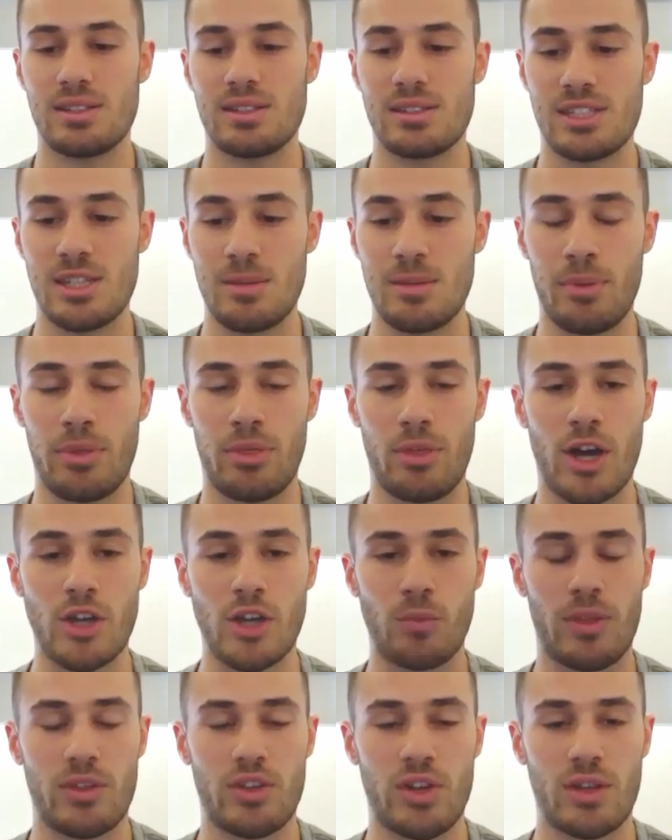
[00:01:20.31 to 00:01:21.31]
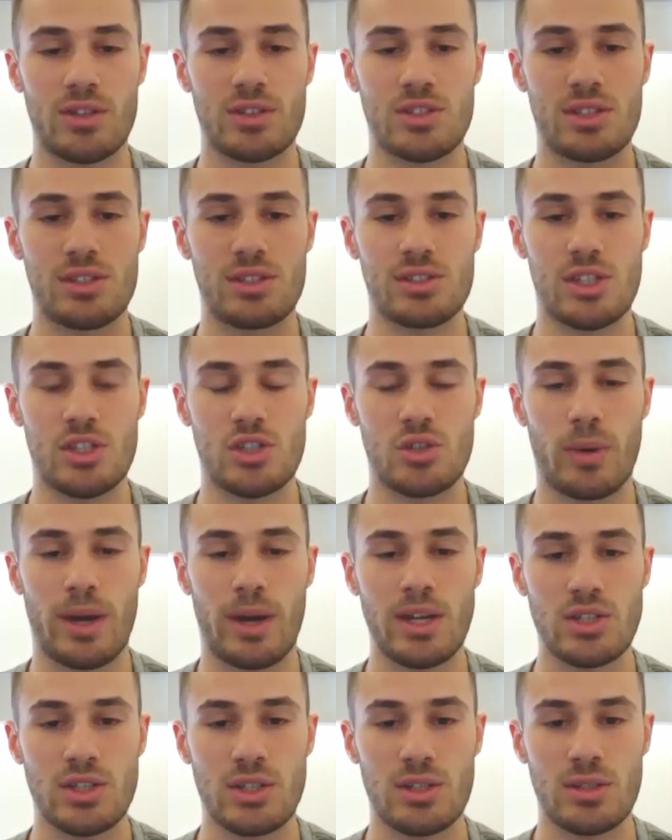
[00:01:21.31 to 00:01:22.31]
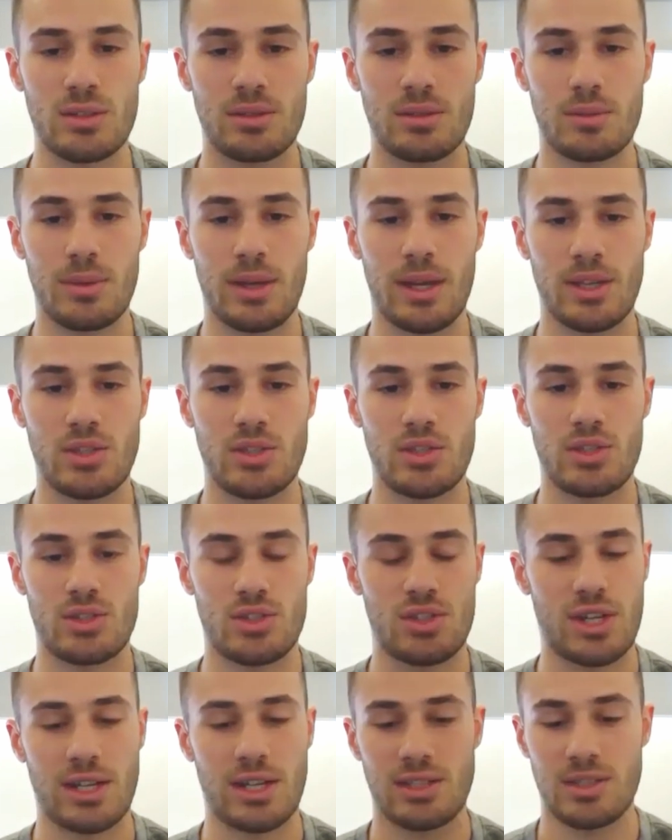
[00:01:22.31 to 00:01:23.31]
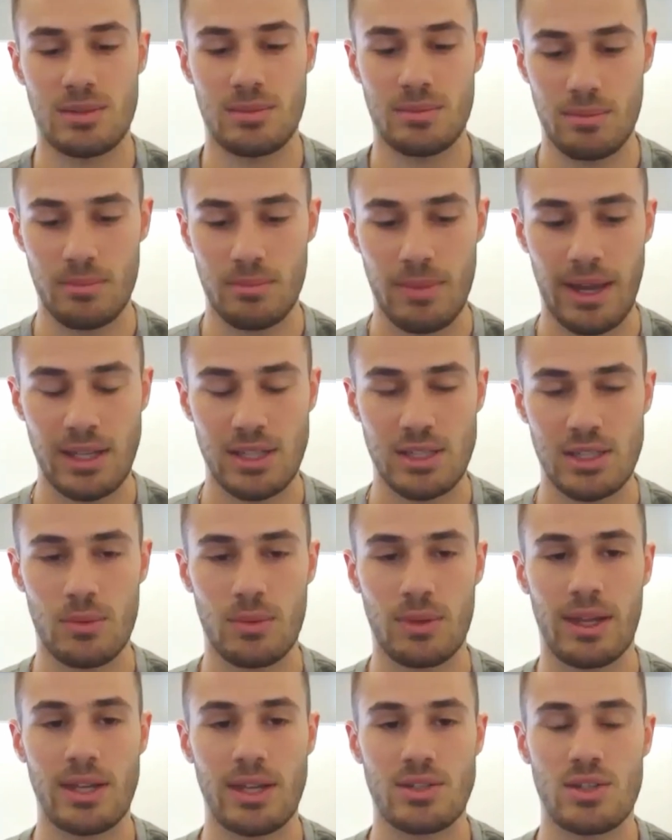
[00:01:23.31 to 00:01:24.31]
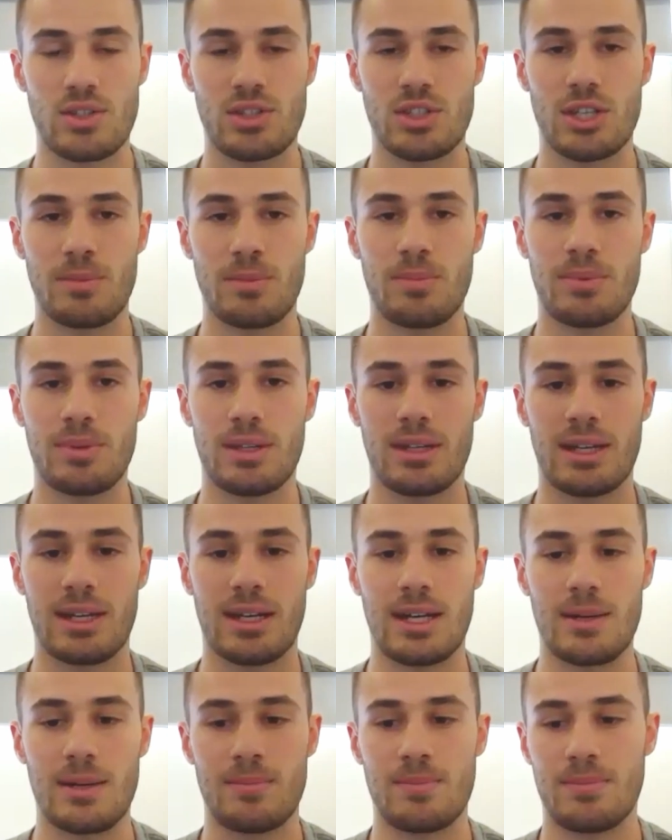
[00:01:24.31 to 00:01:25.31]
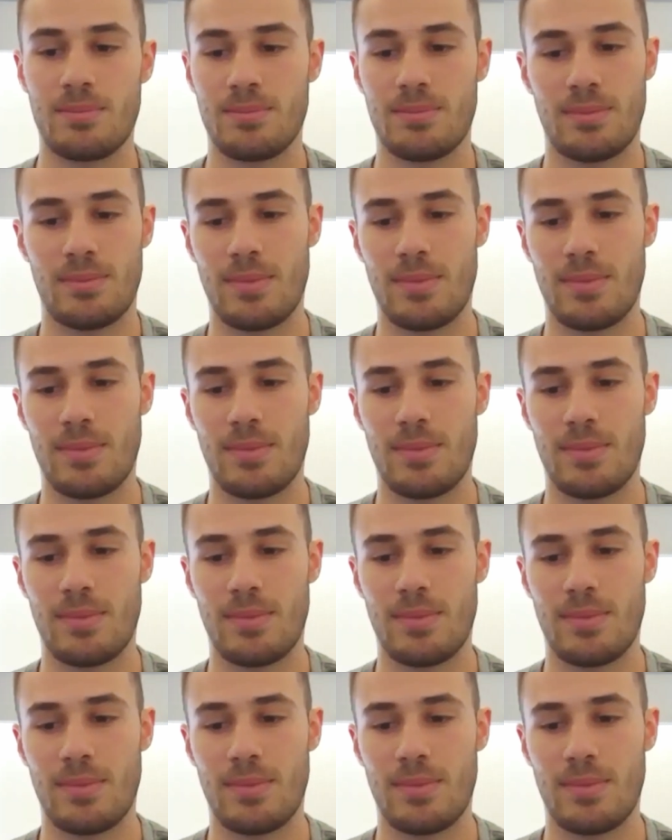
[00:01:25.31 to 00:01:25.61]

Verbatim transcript: sympathize with each other's situation which just makes the relationship um,